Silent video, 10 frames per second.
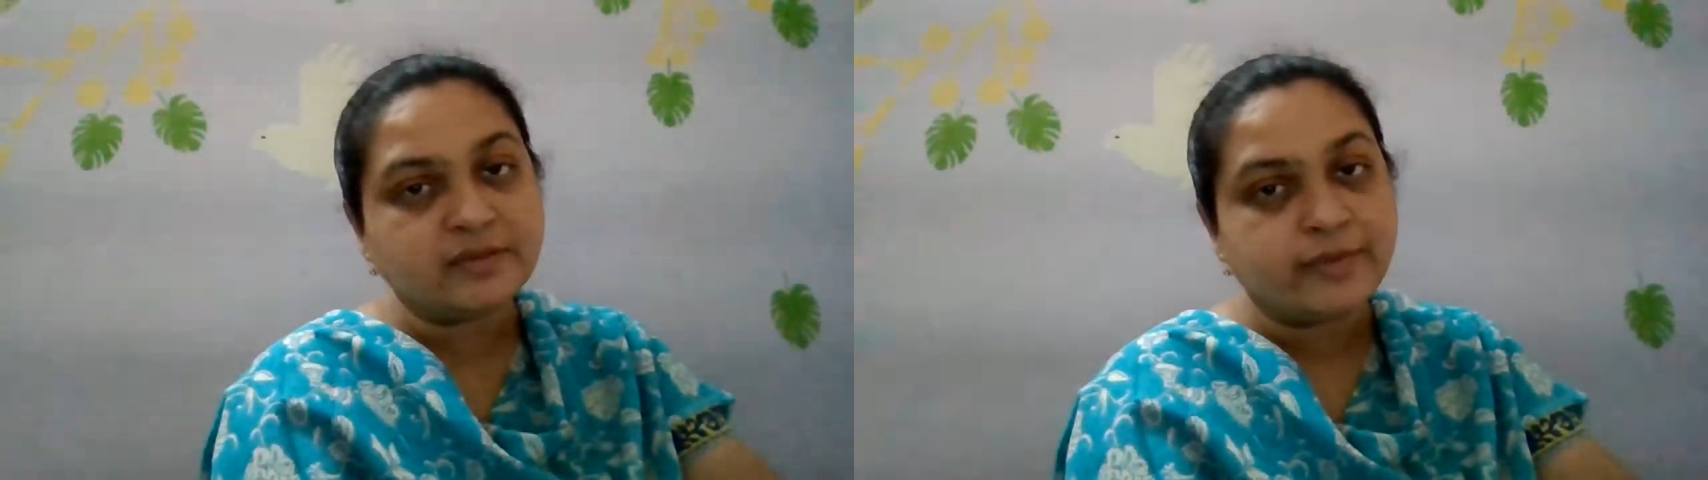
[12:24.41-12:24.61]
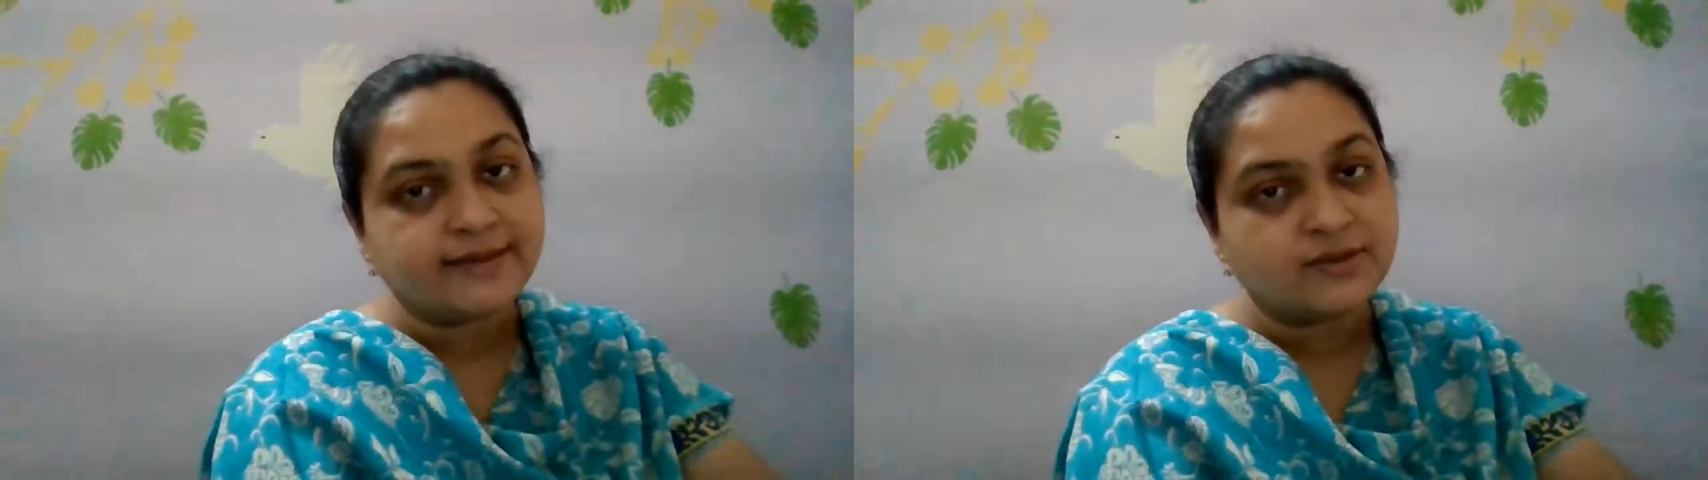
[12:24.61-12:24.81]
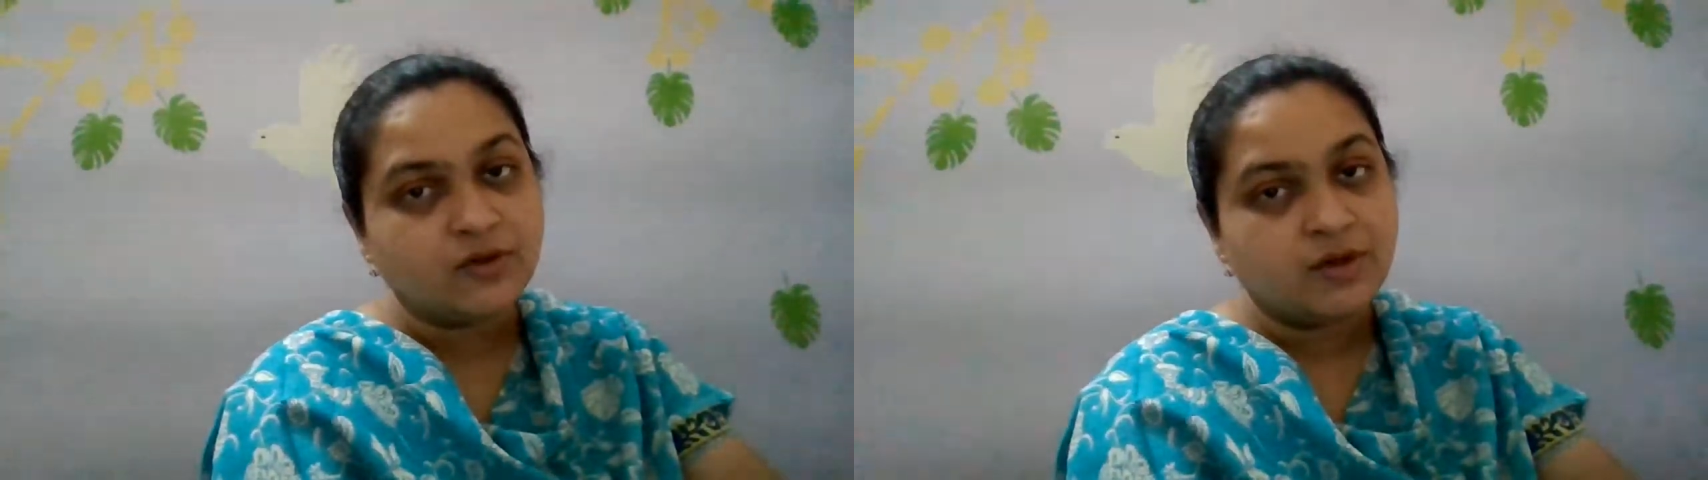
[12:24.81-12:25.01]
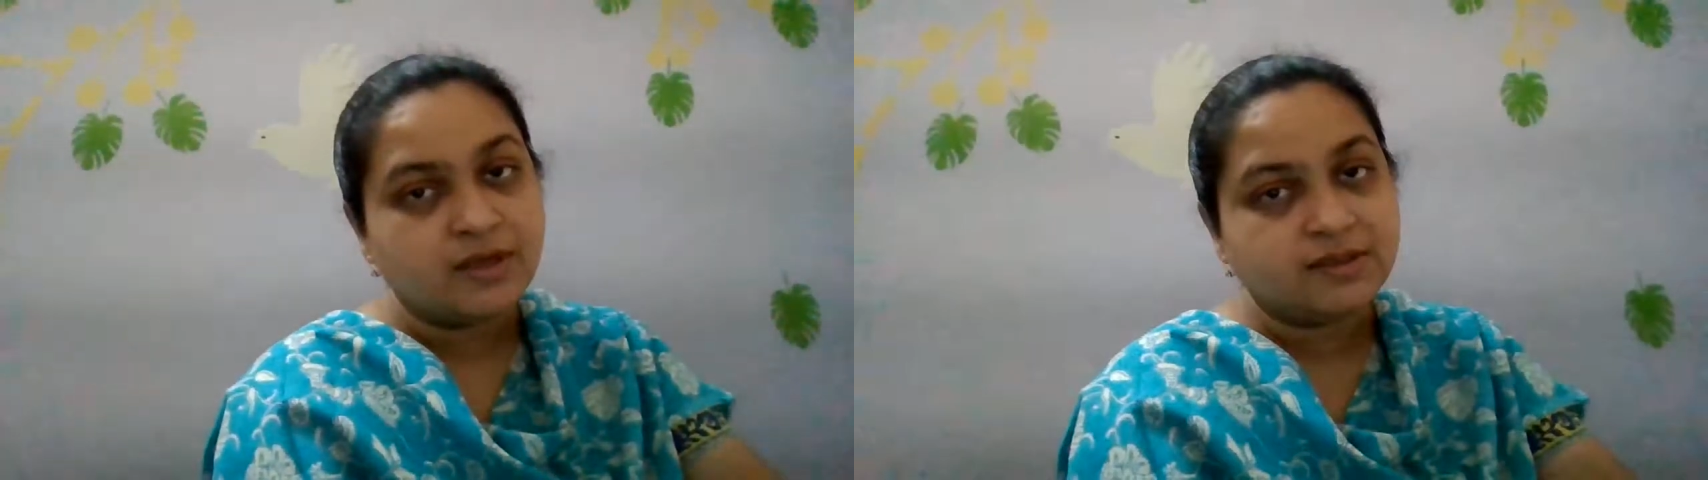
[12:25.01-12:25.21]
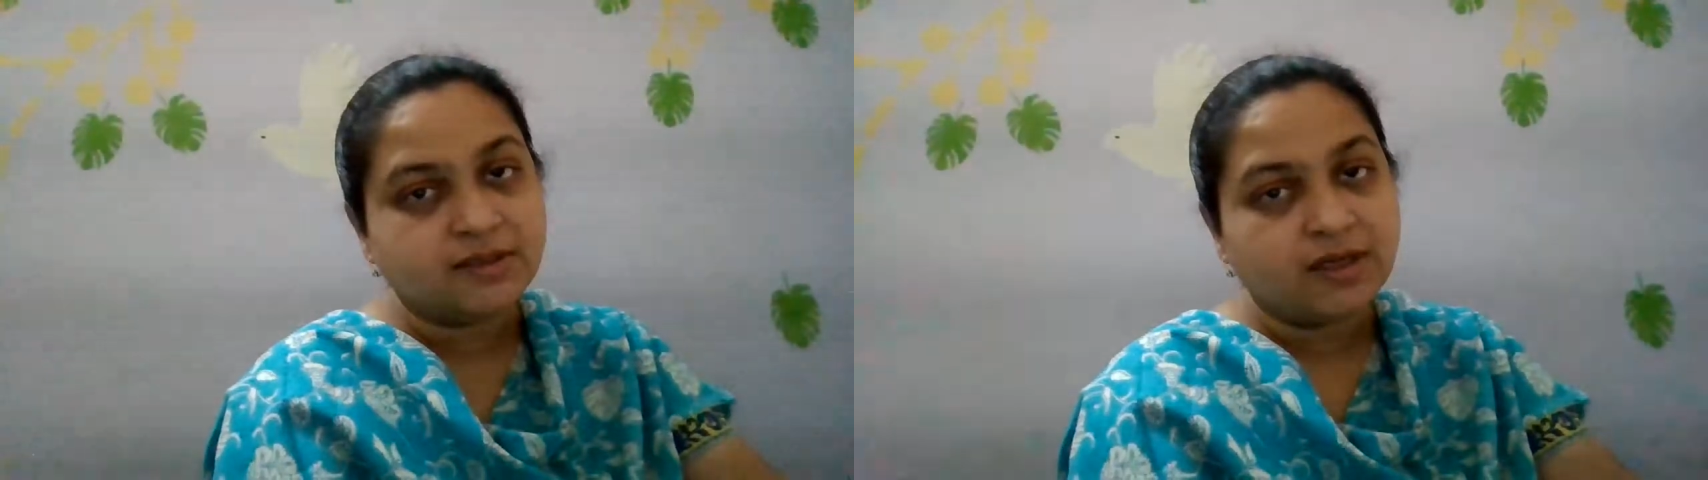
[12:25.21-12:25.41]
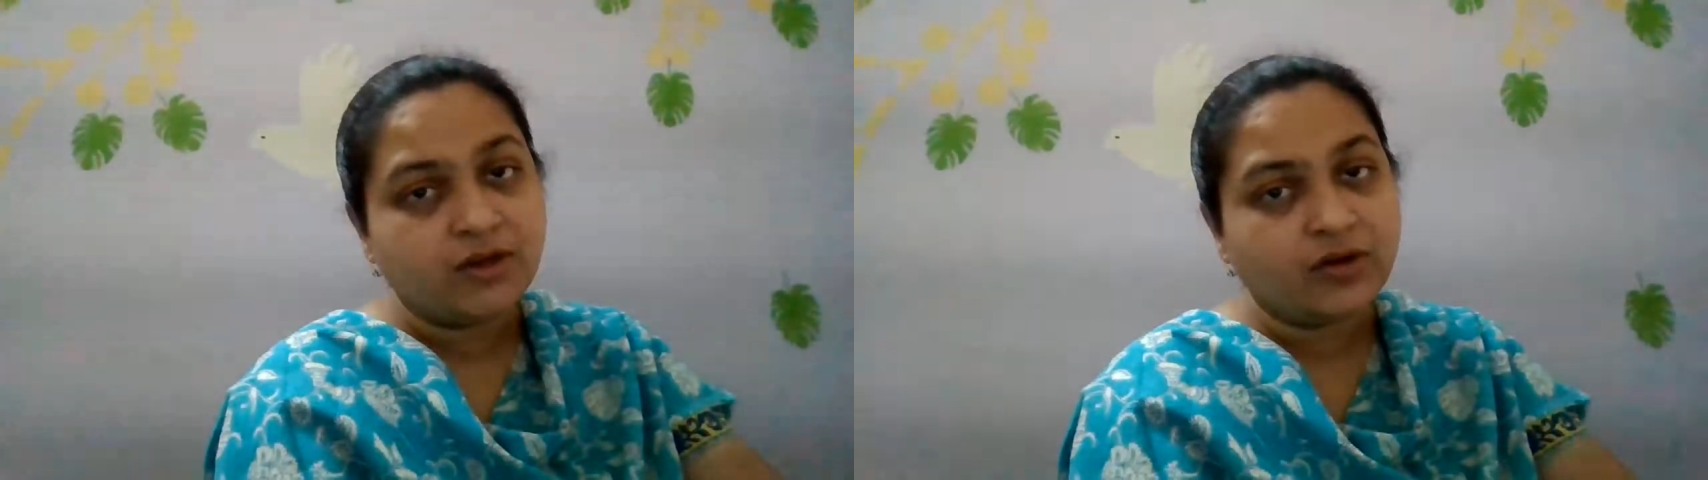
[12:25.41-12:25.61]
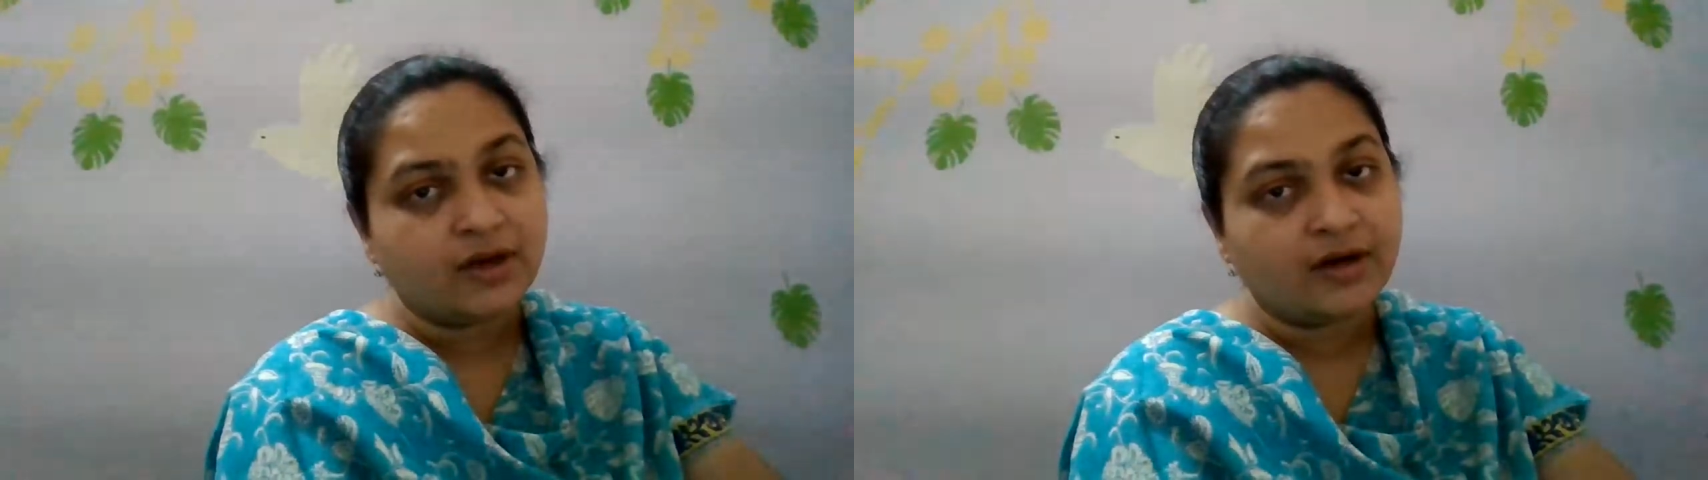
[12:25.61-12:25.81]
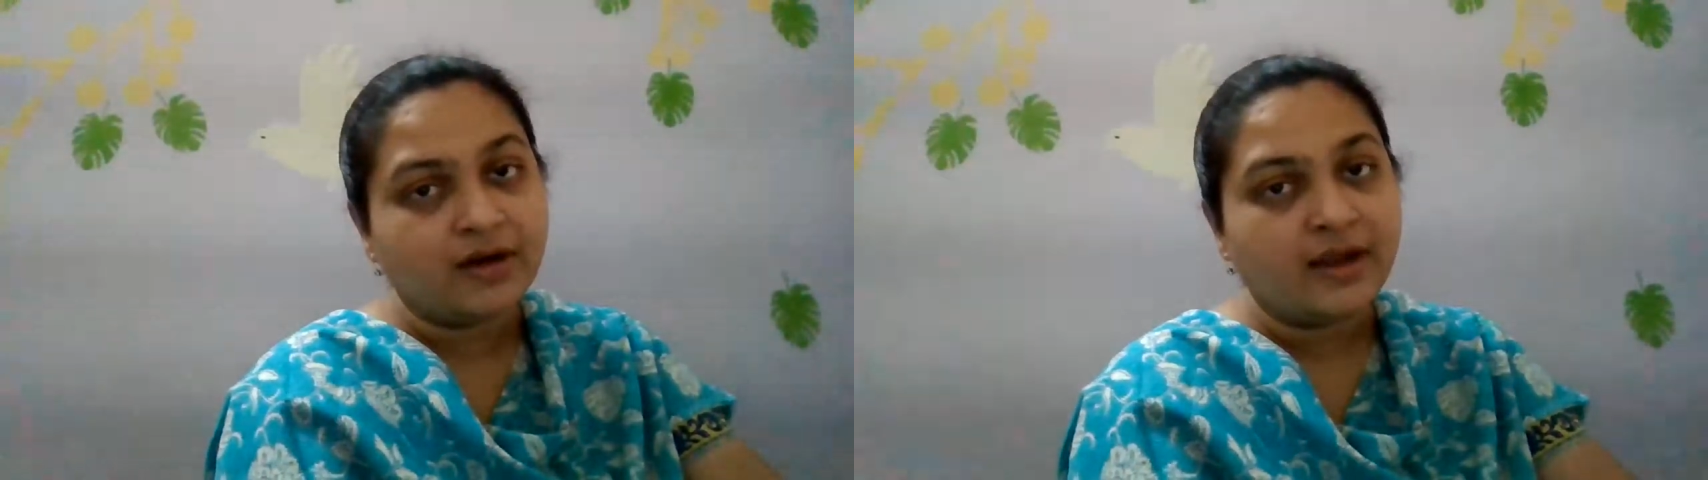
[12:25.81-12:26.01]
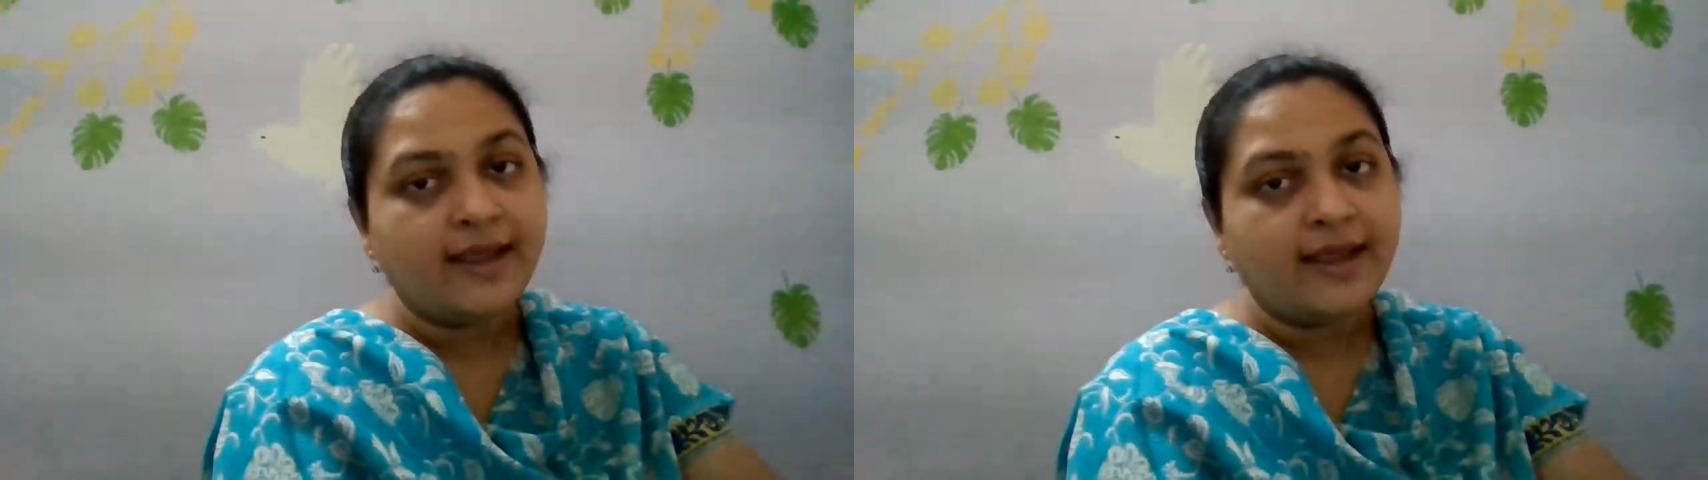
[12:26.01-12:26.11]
masculine singular.